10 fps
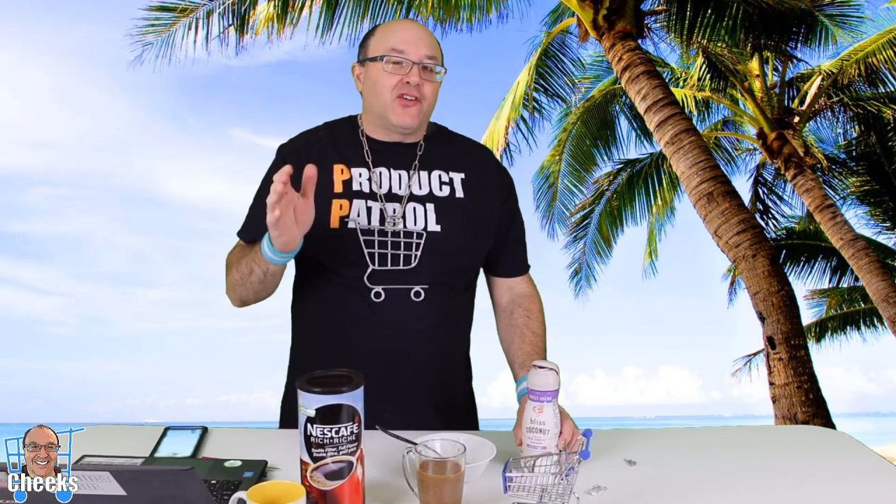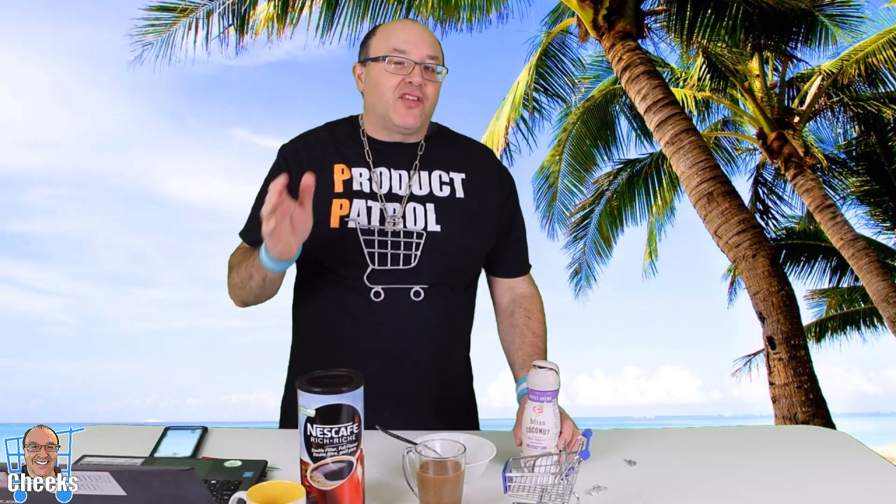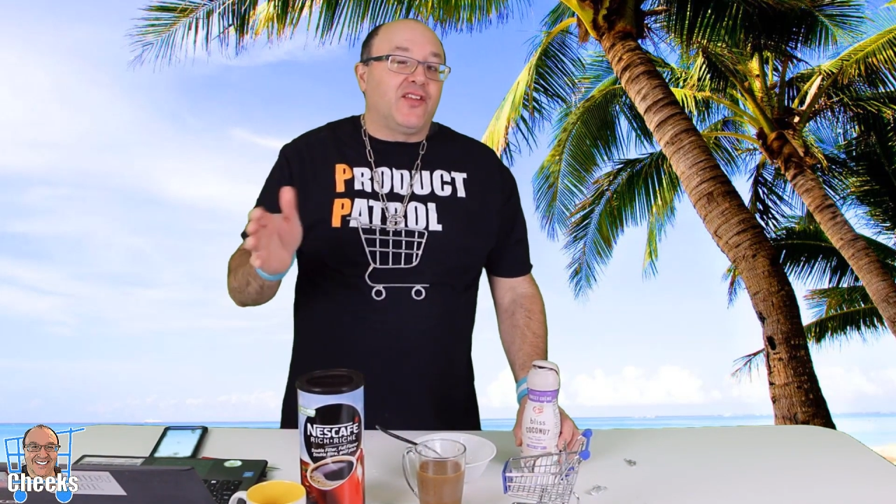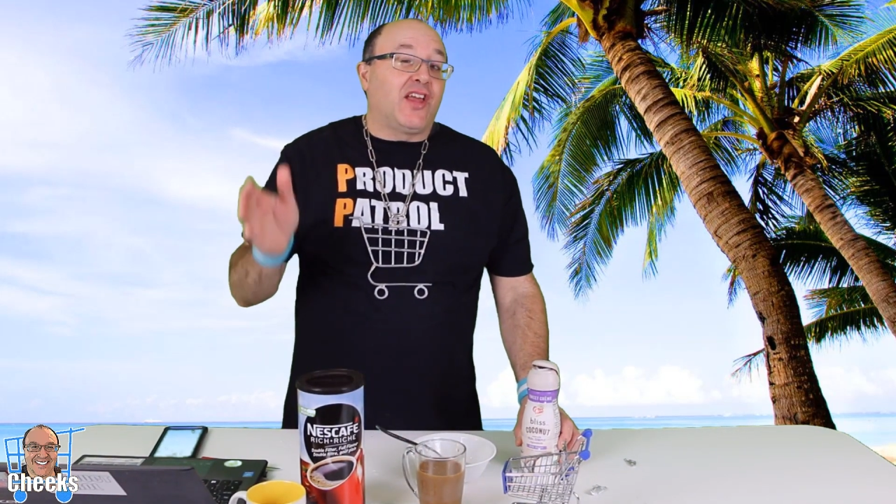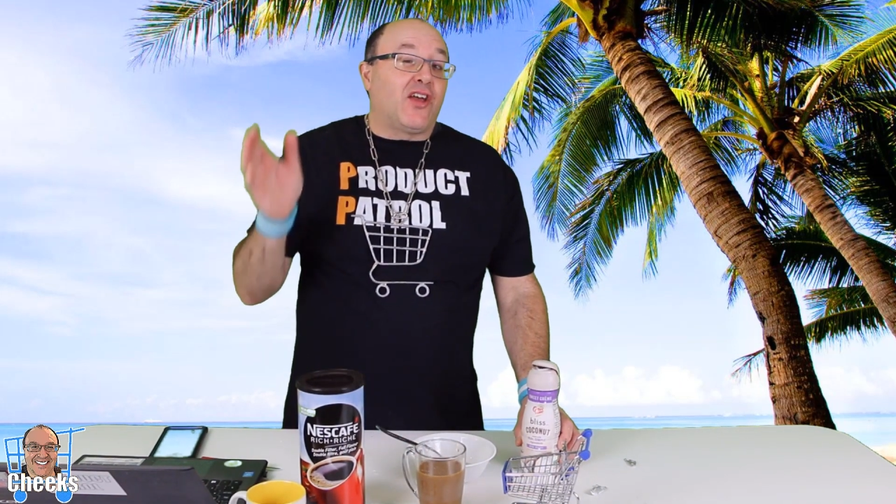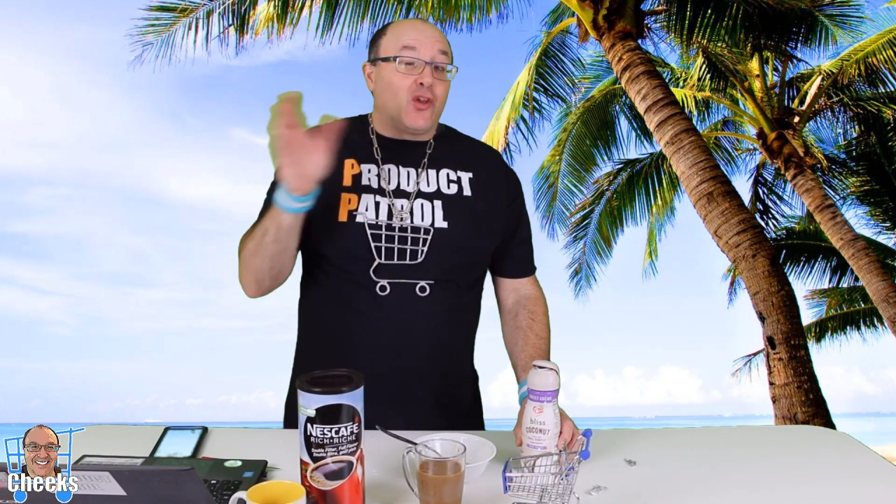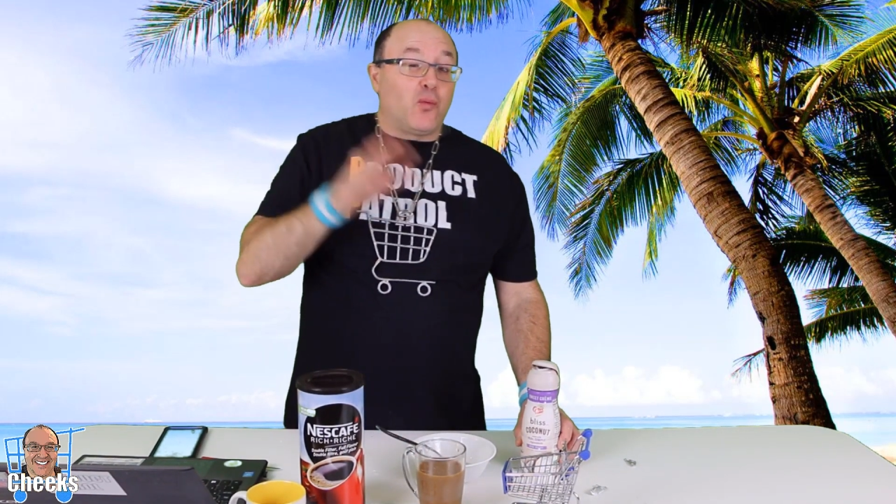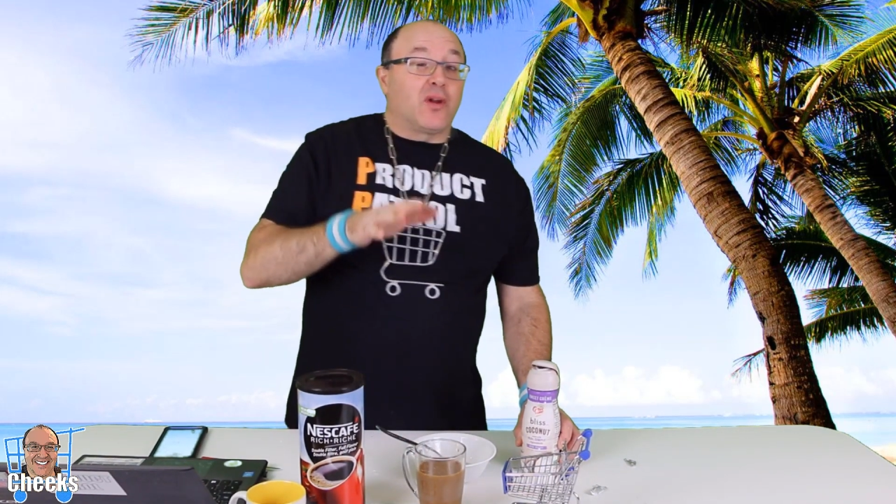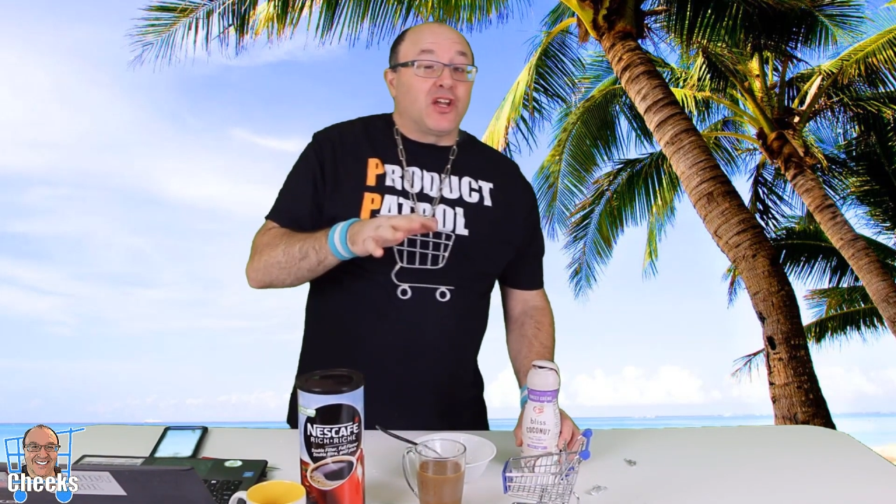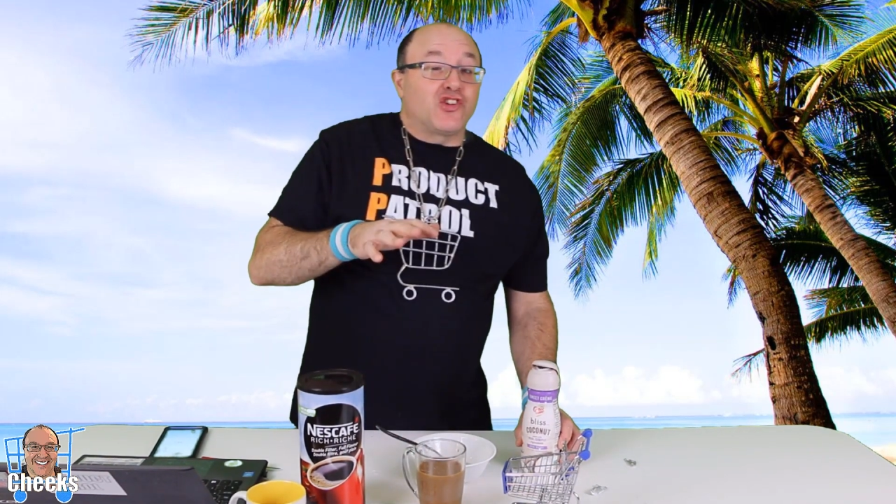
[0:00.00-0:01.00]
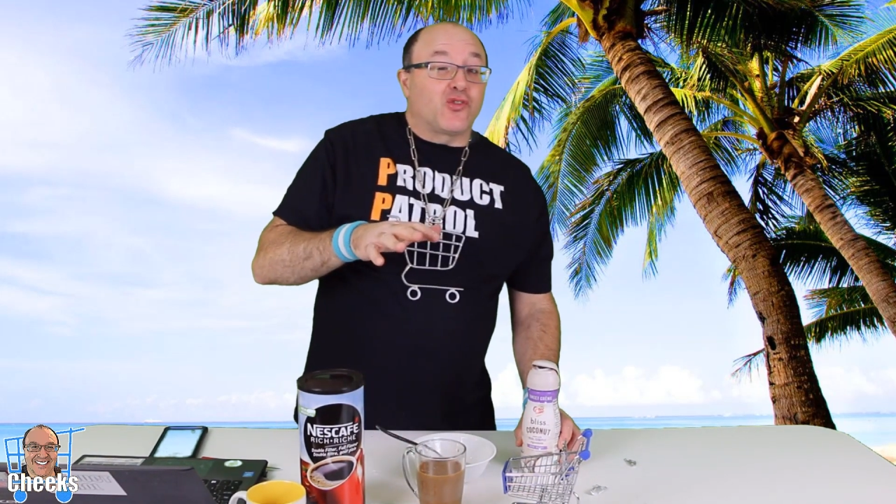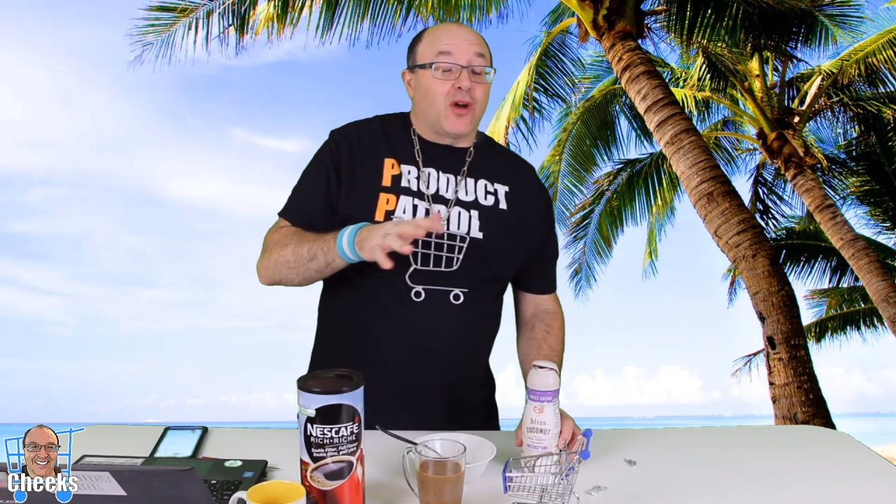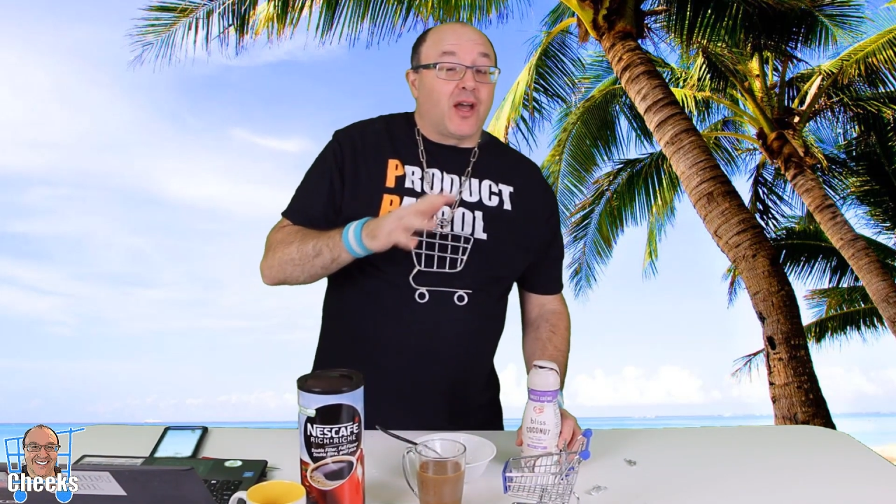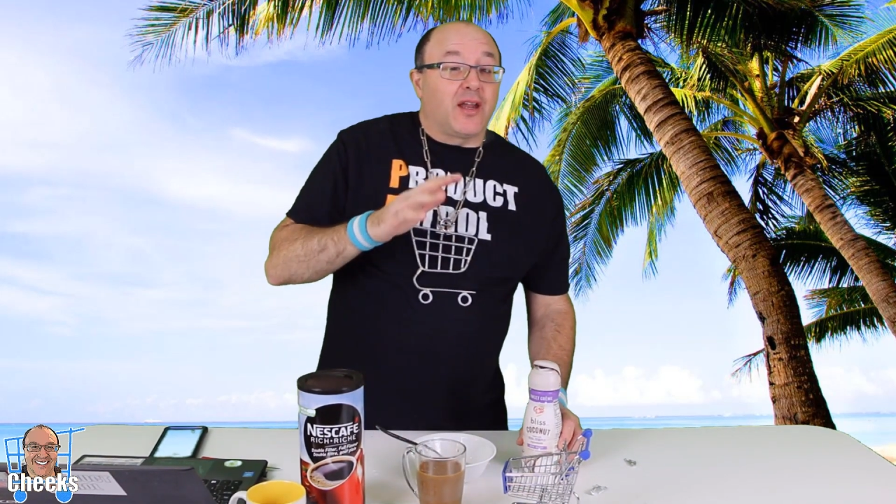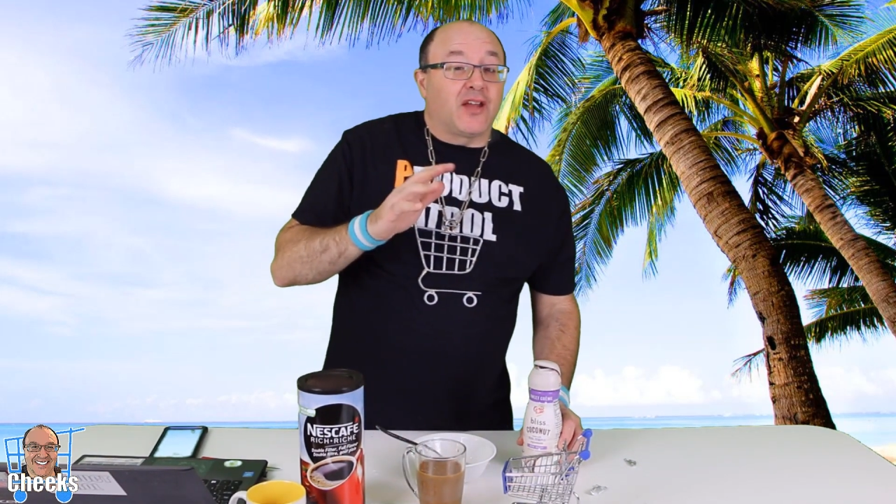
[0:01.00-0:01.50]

than the other one I tried.